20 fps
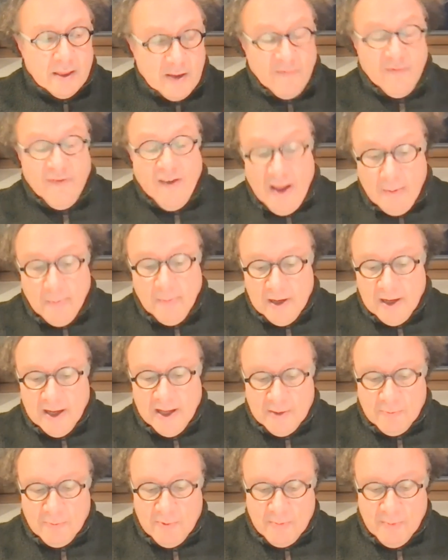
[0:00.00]
family
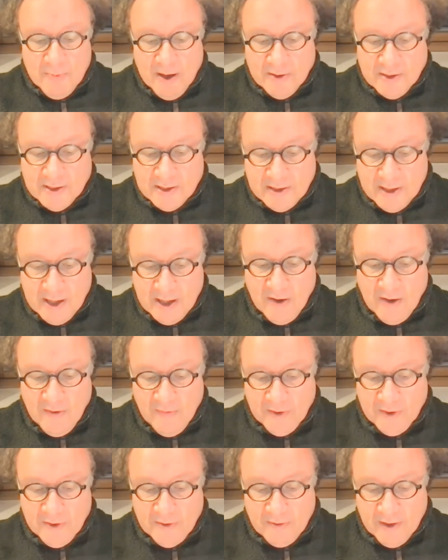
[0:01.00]
that we most know
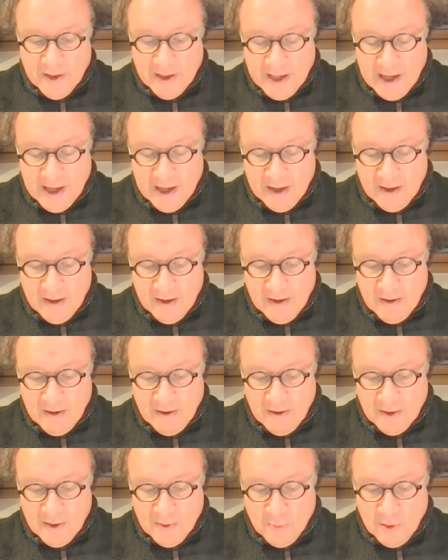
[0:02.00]
for doing that
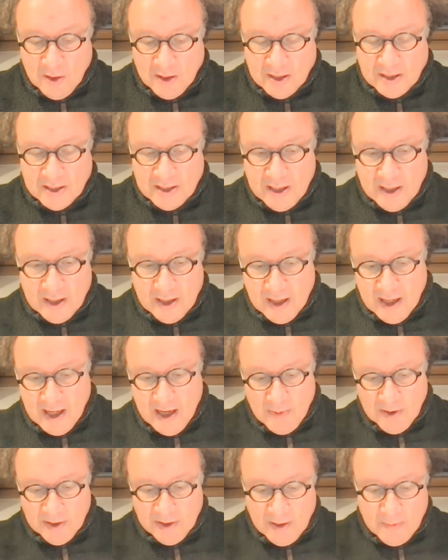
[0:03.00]
are the ones that
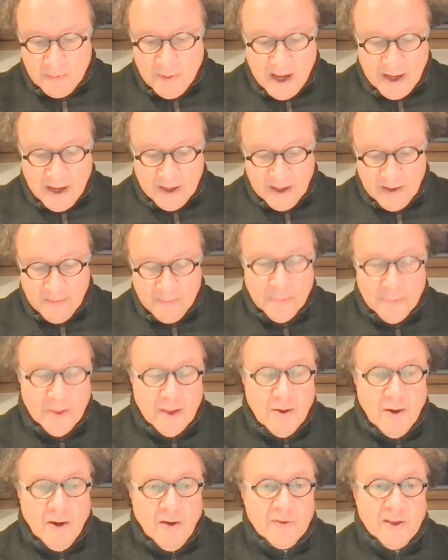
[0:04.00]
come under the banner
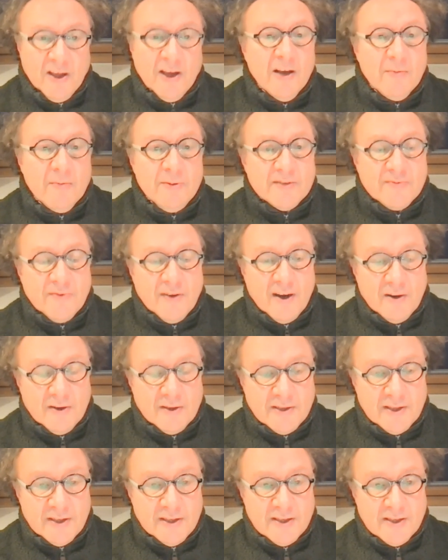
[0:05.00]
of the herpes
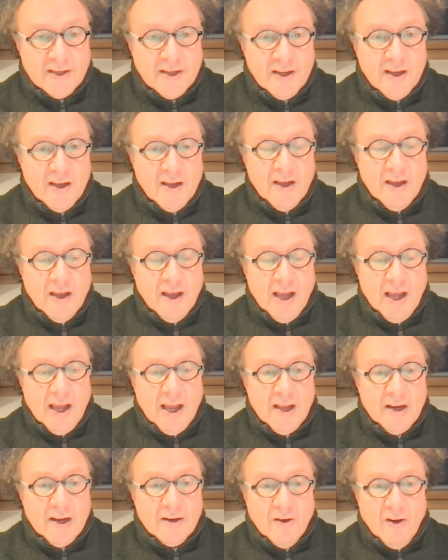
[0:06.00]
viruses.
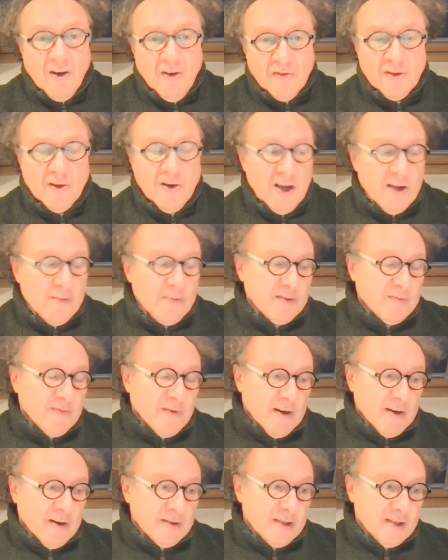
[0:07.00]
And of the herpes
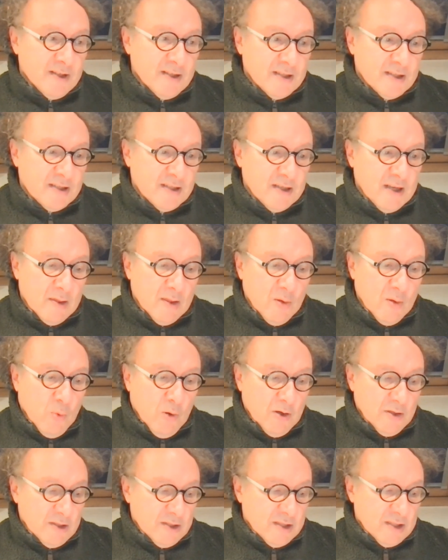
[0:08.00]
viruses, the
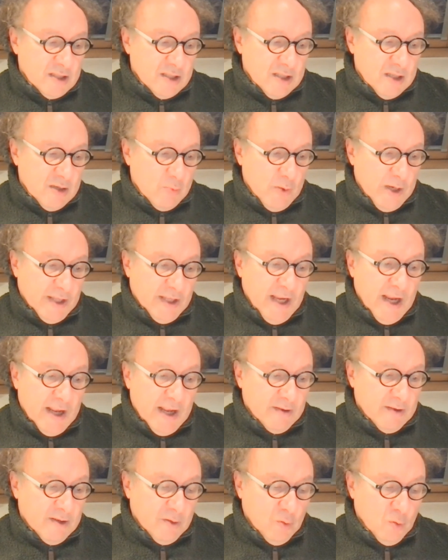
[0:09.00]
ones that we
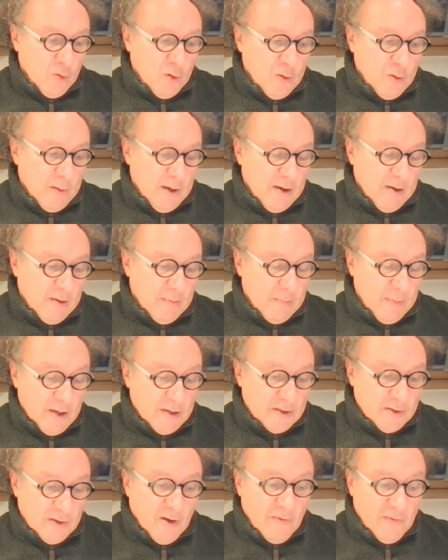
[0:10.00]
tend to talk about
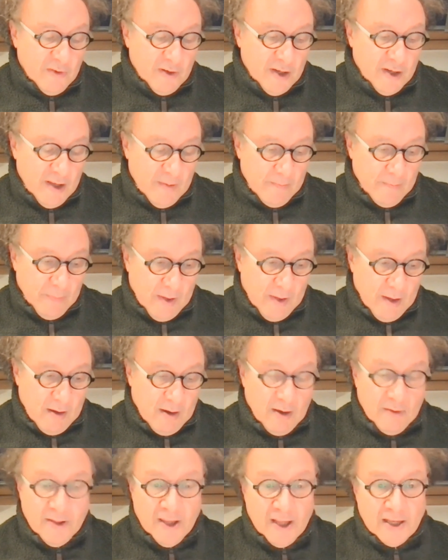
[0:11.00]
most often
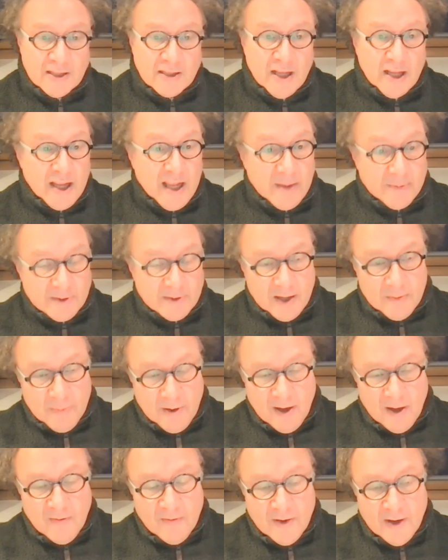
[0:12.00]
are things like
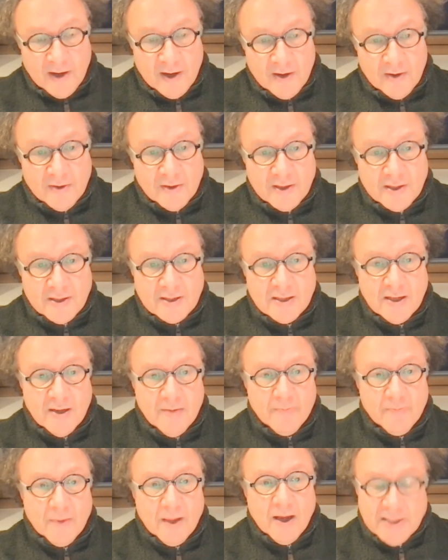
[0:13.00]
Epstein-Barr virus,
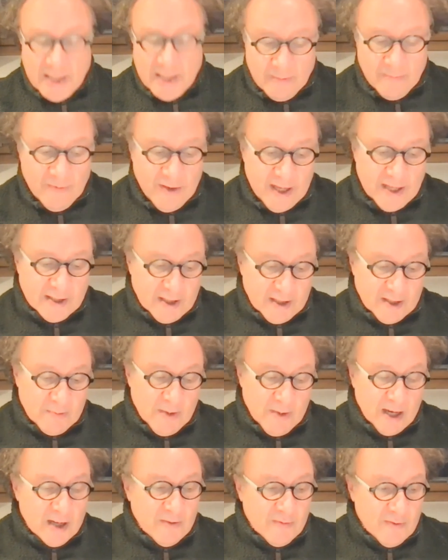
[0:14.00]
CMV,
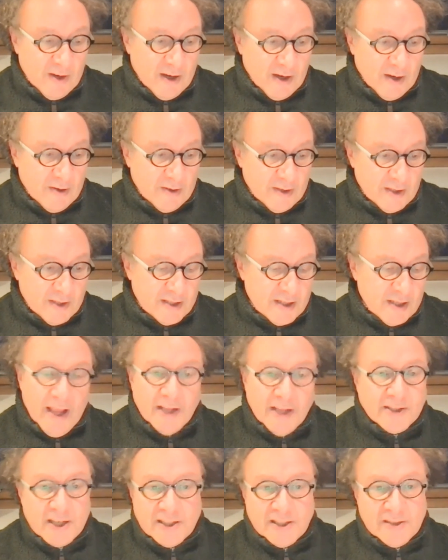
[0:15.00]
cytomegalovirus,
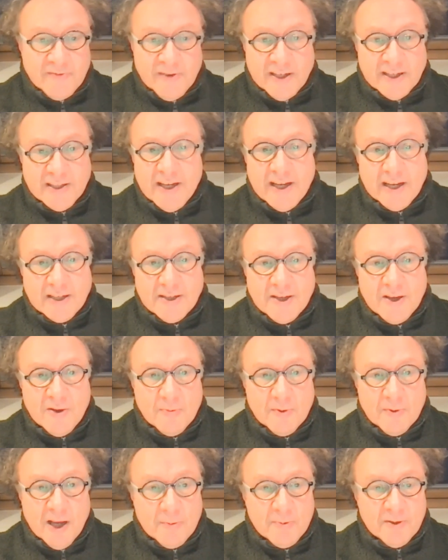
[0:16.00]
HHV6,
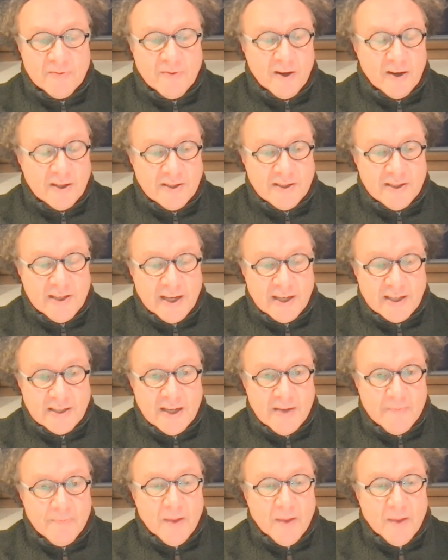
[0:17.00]
human herpes virus 6.